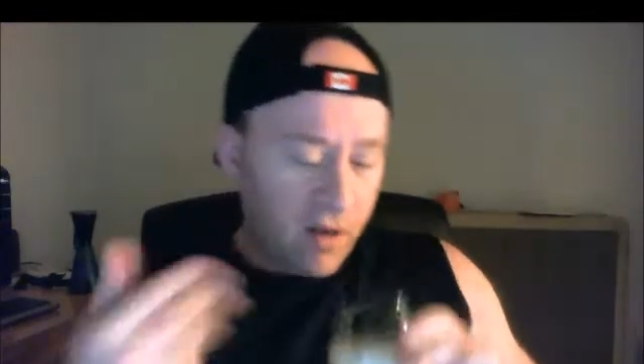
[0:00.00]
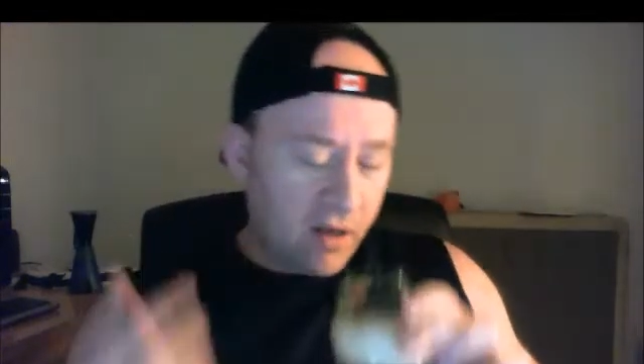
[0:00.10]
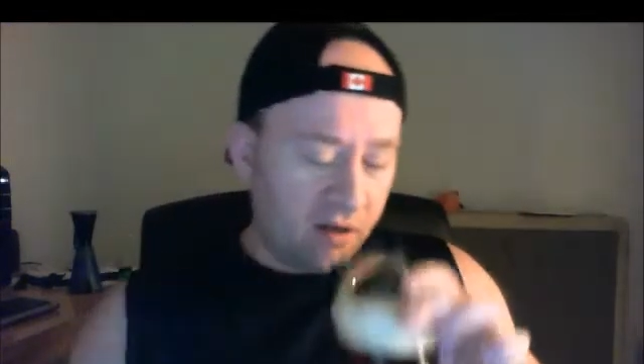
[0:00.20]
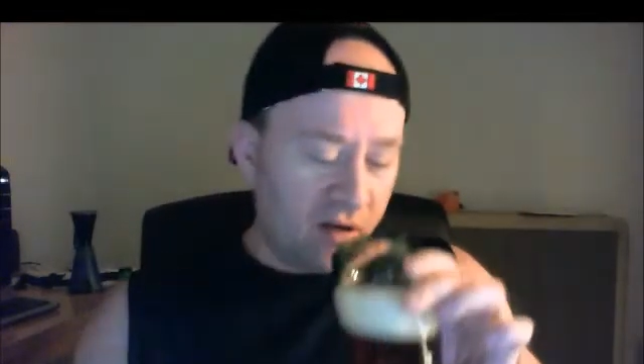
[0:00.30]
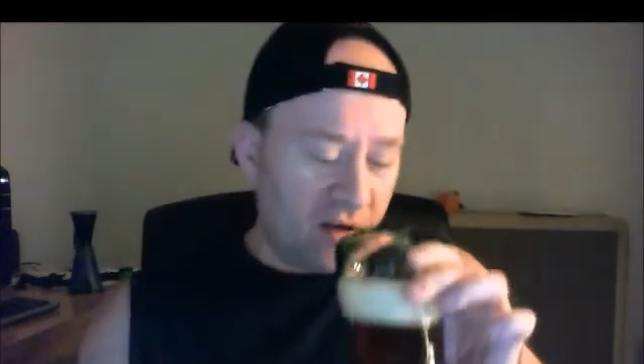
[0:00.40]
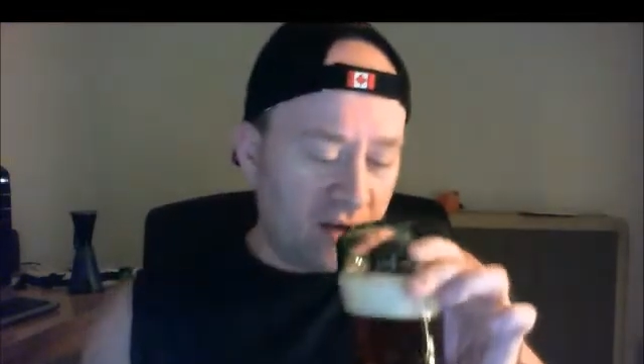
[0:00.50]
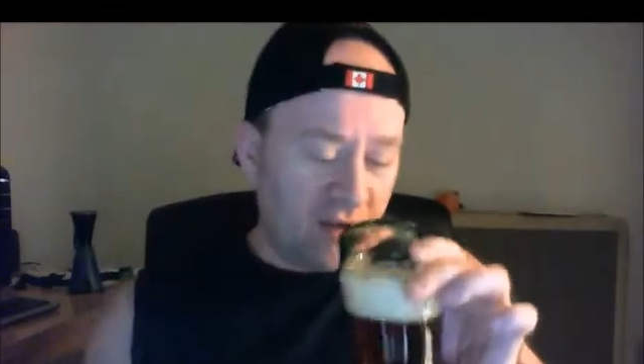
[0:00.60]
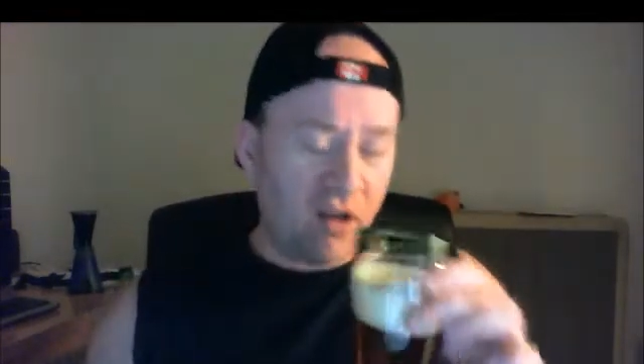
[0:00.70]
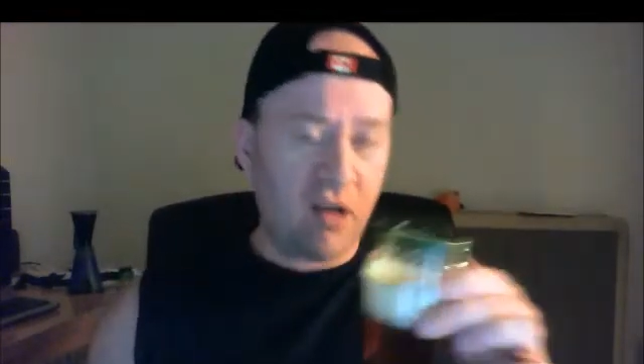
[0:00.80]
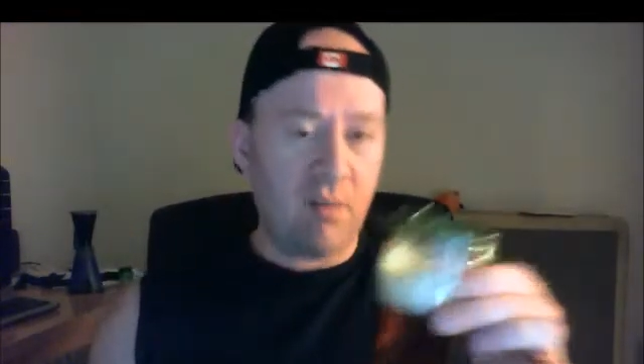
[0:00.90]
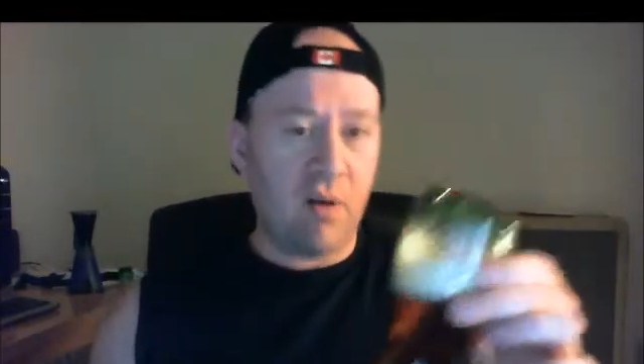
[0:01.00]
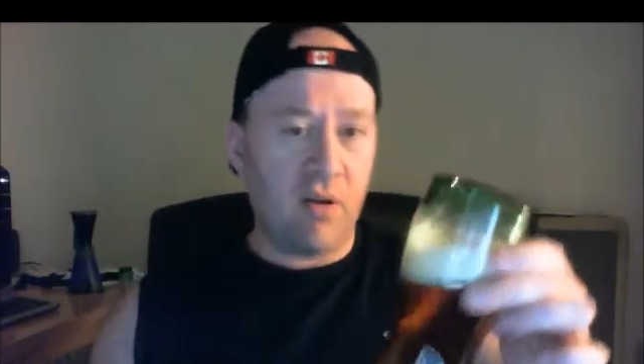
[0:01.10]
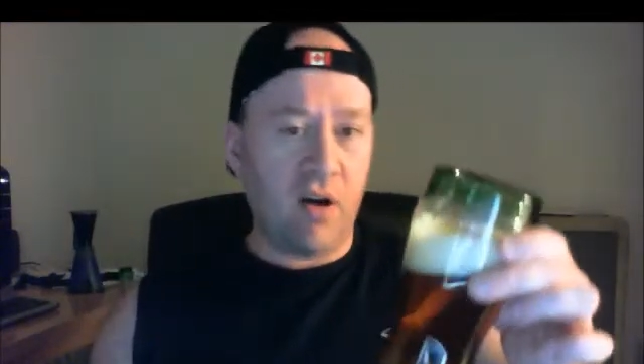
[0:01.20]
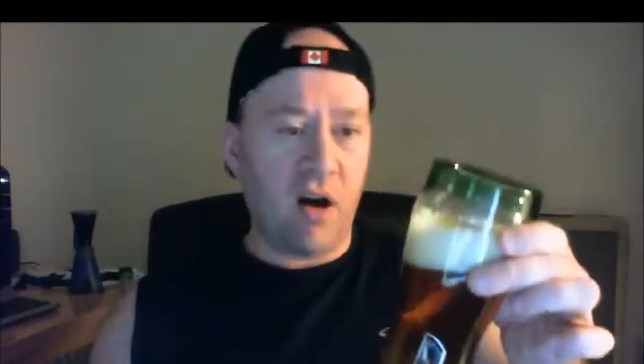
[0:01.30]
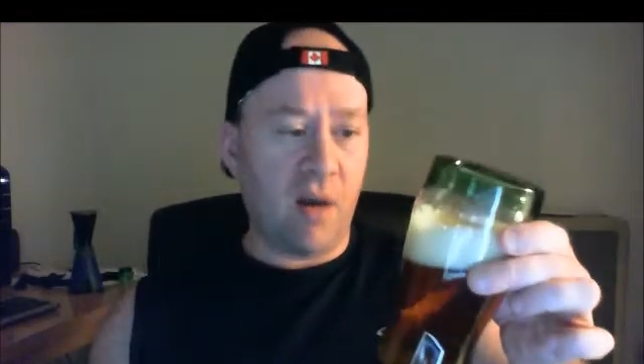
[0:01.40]
I can definitely smell the
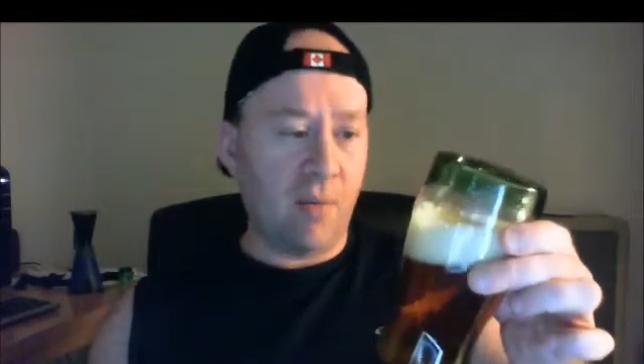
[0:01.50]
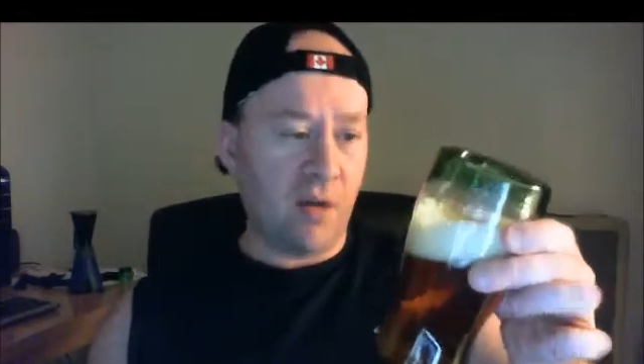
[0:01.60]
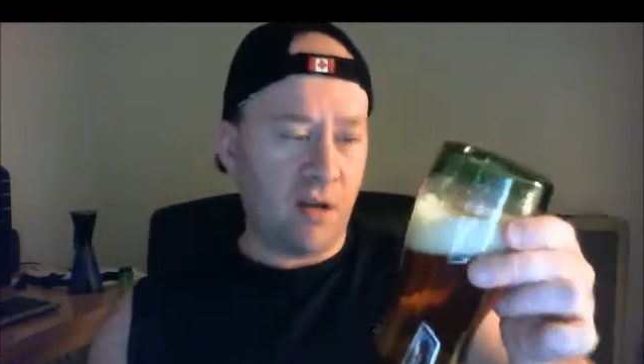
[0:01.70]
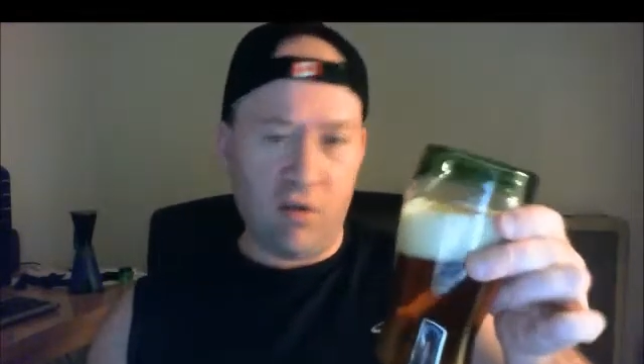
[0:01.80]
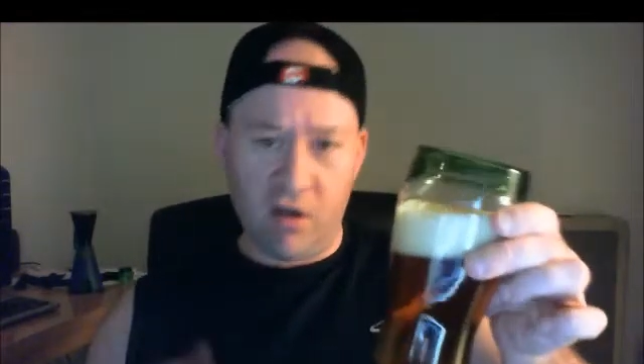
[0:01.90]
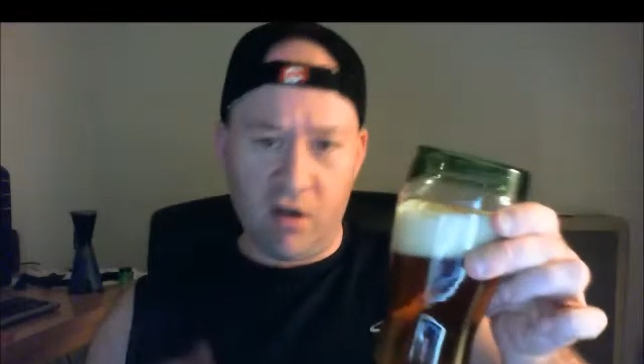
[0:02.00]
hoppiness. Using